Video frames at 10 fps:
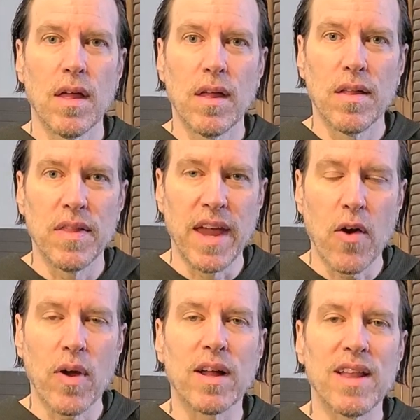The
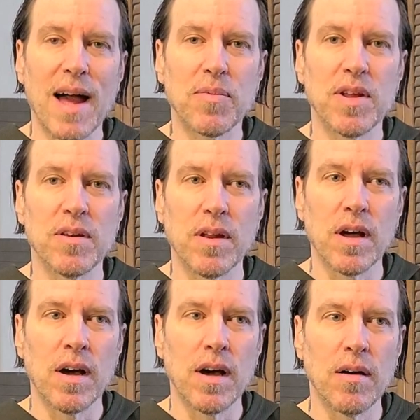Eric Clapton
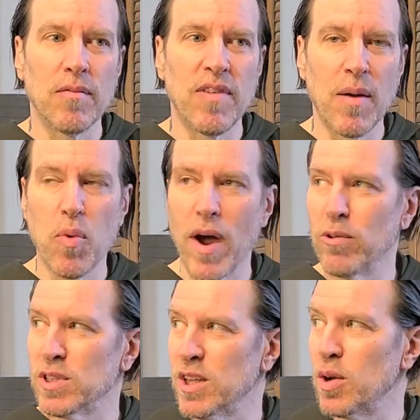vibrato
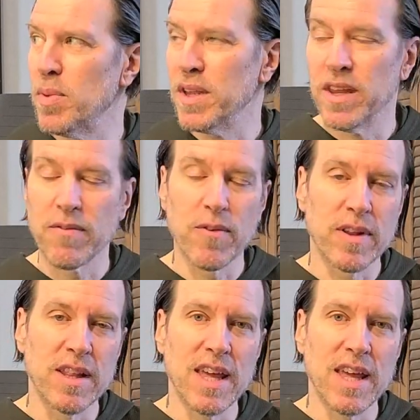is a little bit different than